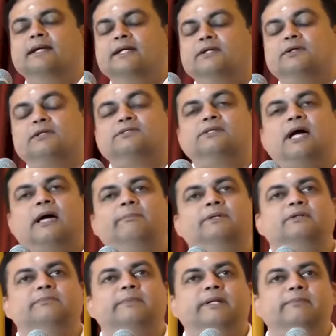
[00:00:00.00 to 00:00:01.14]
It also
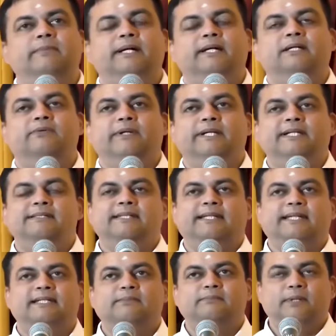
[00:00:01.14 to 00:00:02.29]
happened to me my
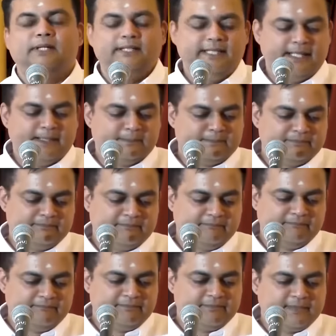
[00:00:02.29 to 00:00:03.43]
22nd birthday.
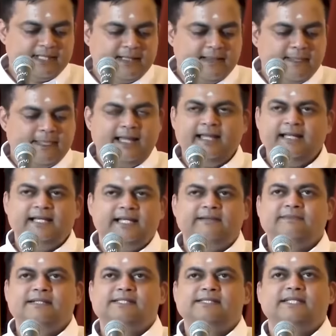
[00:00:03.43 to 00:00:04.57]
I had
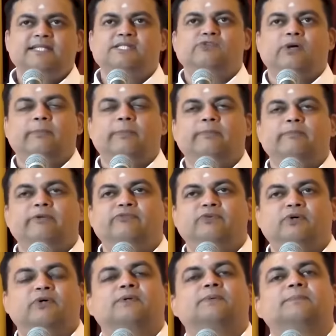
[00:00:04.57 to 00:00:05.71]
never seen Swami
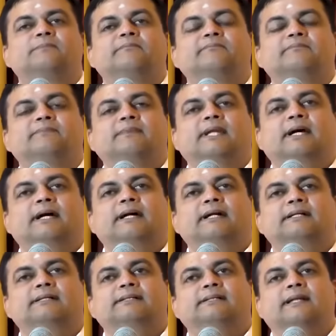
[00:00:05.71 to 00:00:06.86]
before,
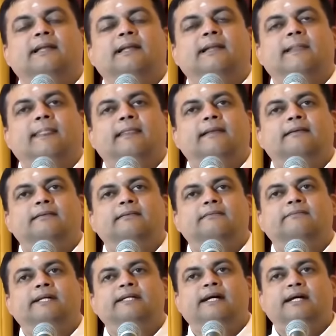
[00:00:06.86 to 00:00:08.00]
and
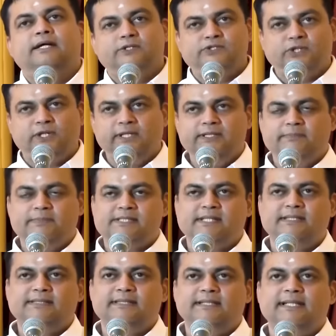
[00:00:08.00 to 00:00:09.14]
when I joined
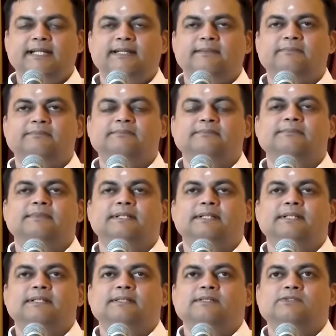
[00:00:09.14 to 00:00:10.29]
Prashant Nilayam,
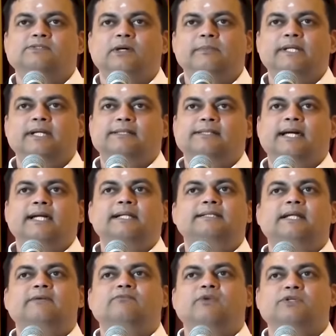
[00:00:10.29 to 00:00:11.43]
Swami at that
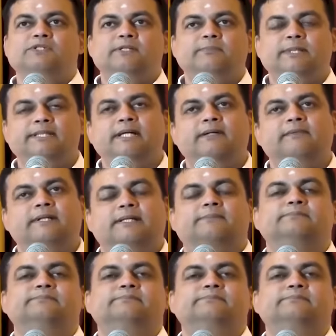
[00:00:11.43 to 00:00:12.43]
time was in Vrindavan.